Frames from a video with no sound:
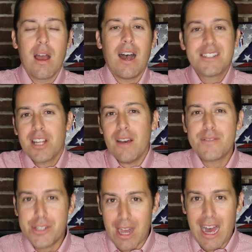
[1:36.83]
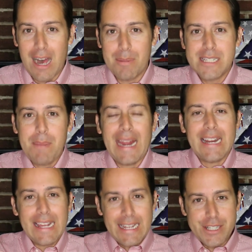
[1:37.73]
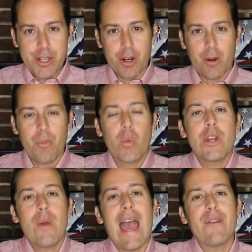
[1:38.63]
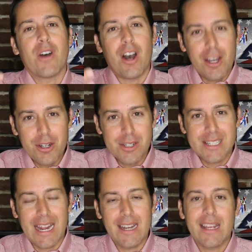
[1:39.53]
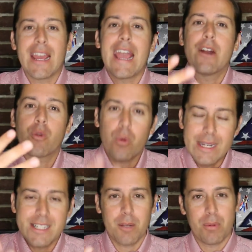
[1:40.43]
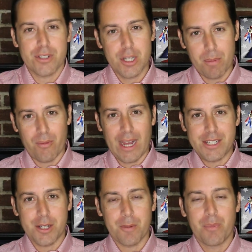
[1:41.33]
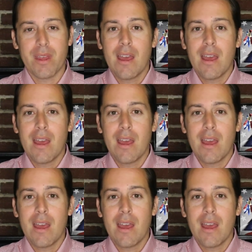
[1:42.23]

A tough job is made easier when you have an understanding and reasonable supervisor.